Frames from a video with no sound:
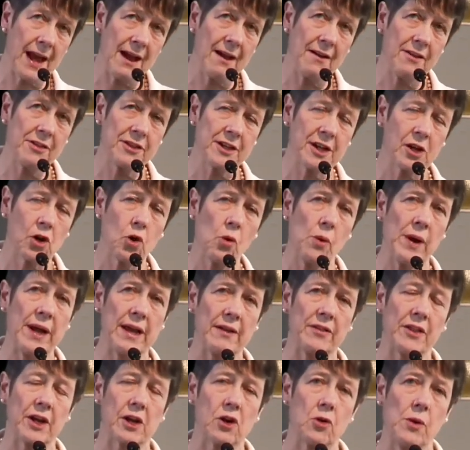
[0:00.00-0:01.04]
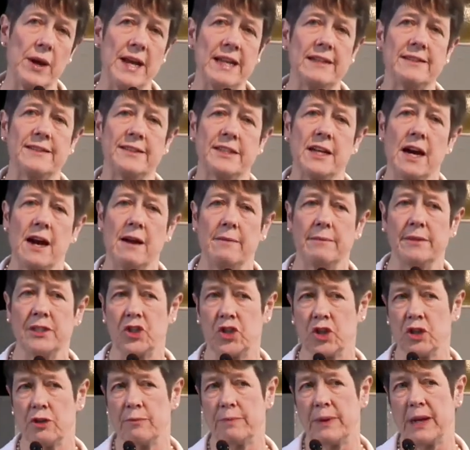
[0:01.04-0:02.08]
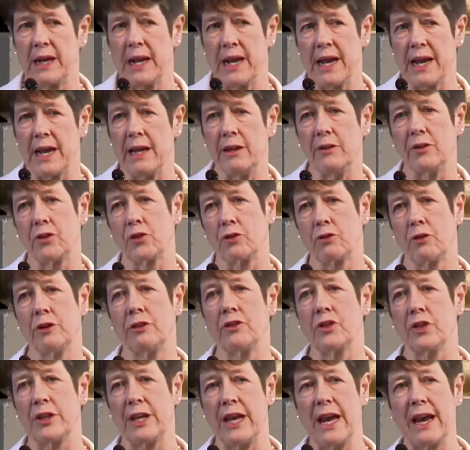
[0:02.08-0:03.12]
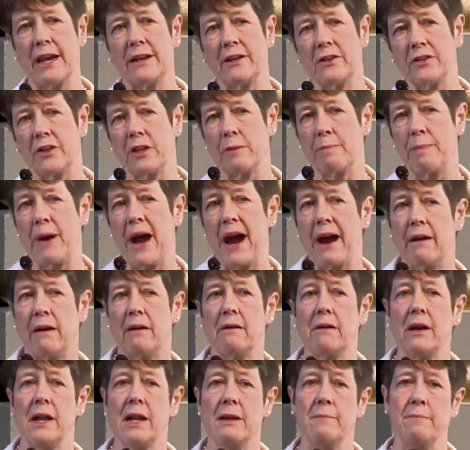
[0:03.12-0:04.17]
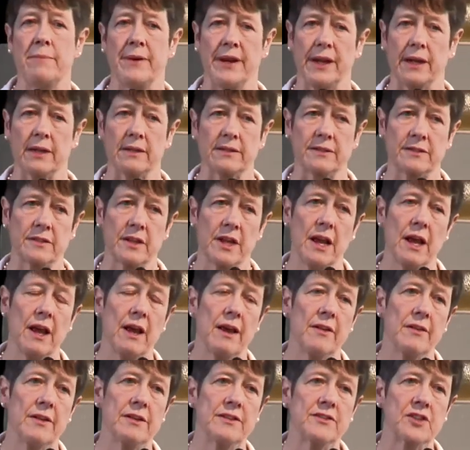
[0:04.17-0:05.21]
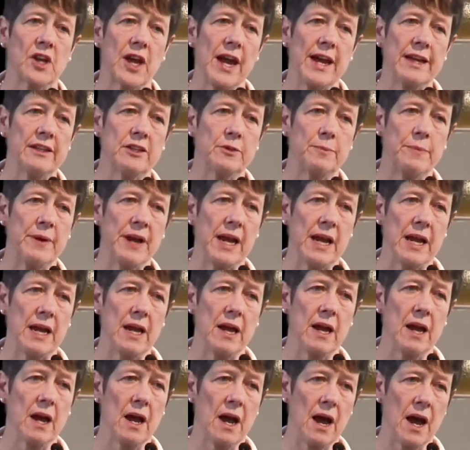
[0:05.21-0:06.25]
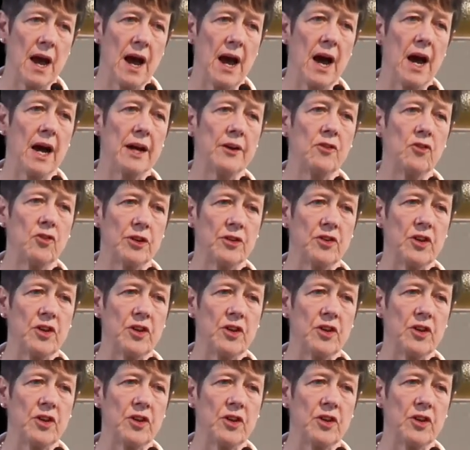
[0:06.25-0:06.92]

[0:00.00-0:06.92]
the Queen's Diamond Jubilee through to the end of the Paralympics. There's going to be 100